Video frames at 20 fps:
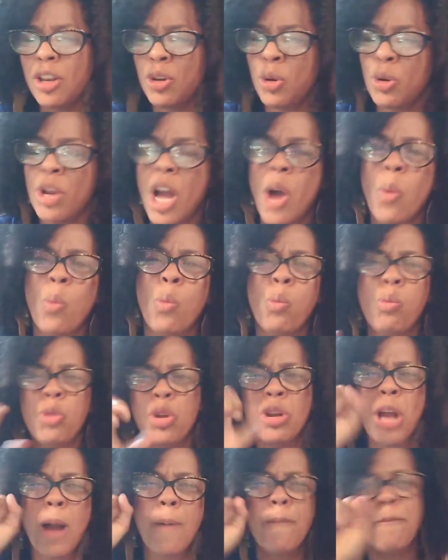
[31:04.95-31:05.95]
You're not
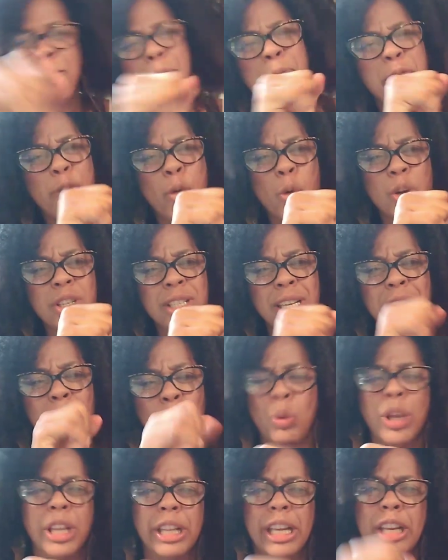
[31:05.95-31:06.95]
forcing
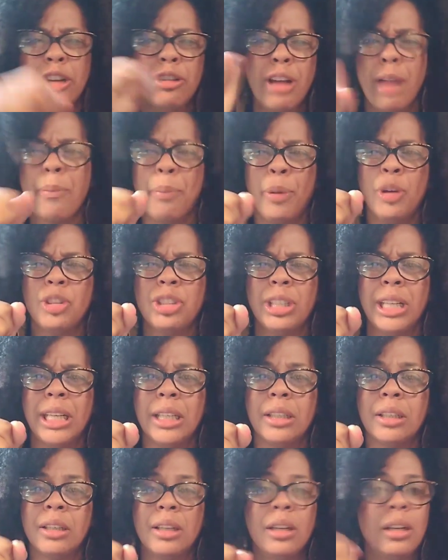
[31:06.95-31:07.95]
and willing. You're not pushing
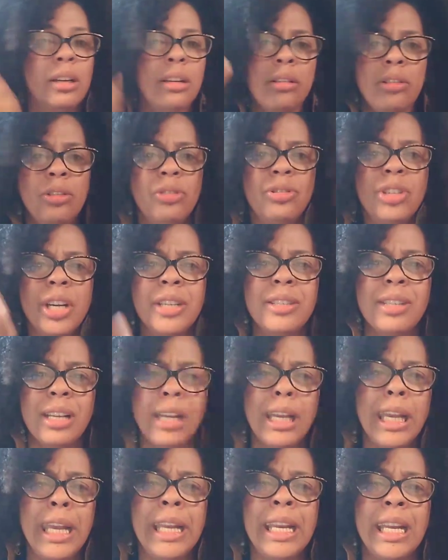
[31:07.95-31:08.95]
it. You're just
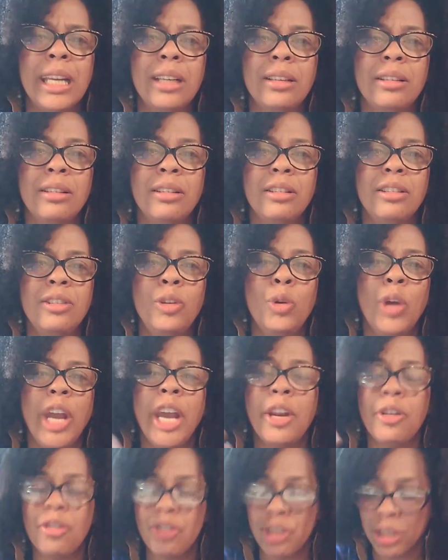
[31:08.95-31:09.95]
in it. You're
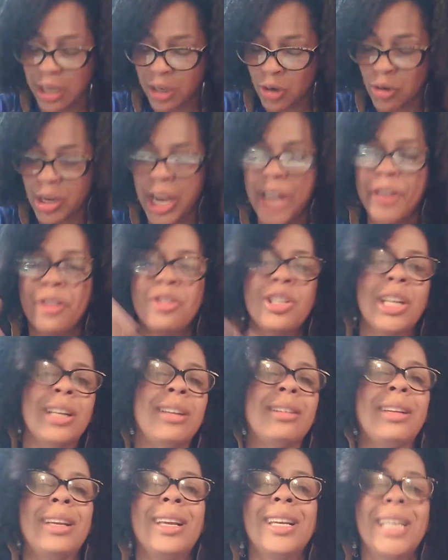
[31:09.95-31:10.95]

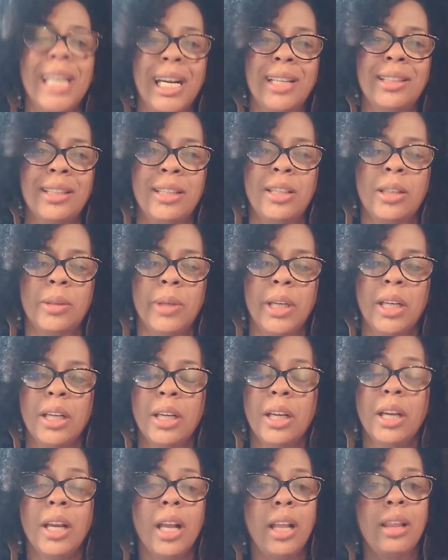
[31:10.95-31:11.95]
energetically connected to it,
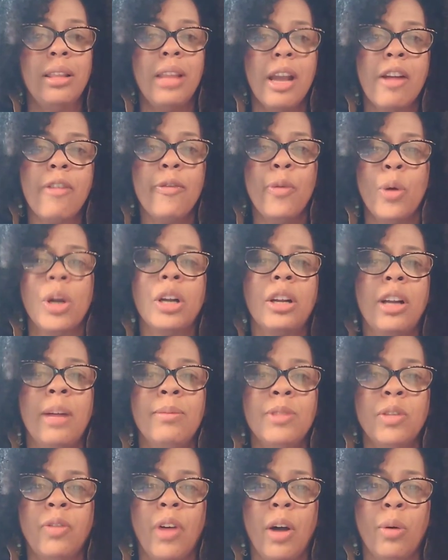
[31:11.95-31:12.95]
and therefore it
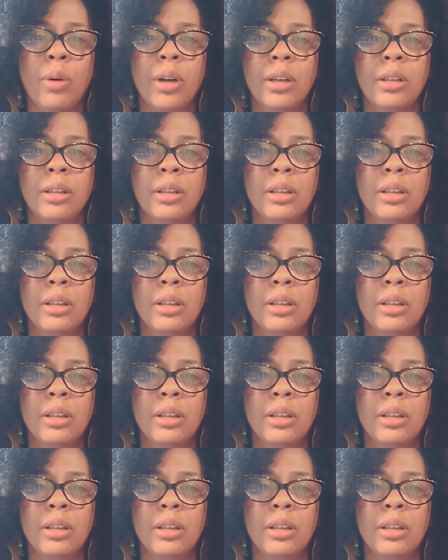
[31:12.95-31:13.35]
comes forward.